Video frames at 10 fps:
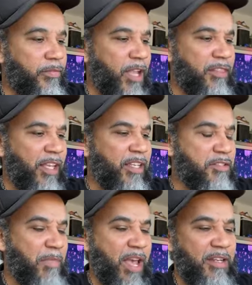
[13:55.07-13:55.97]
I think it's
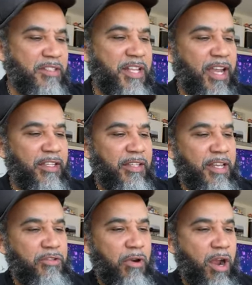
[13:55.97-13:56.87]
May the 2nd
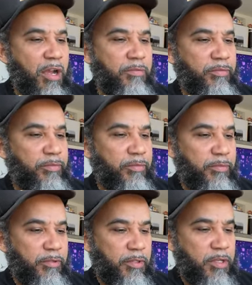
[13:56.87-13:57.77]
they drop.
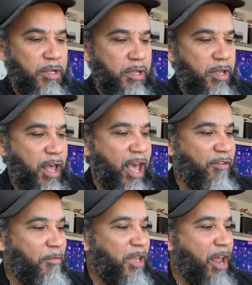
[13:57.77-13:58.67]

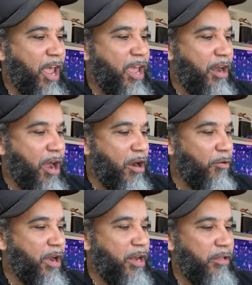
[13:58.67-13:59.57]
Have them in hand
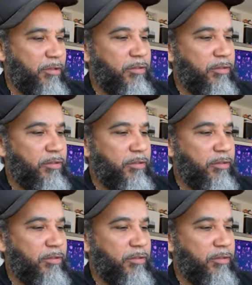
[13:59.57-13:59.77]
already.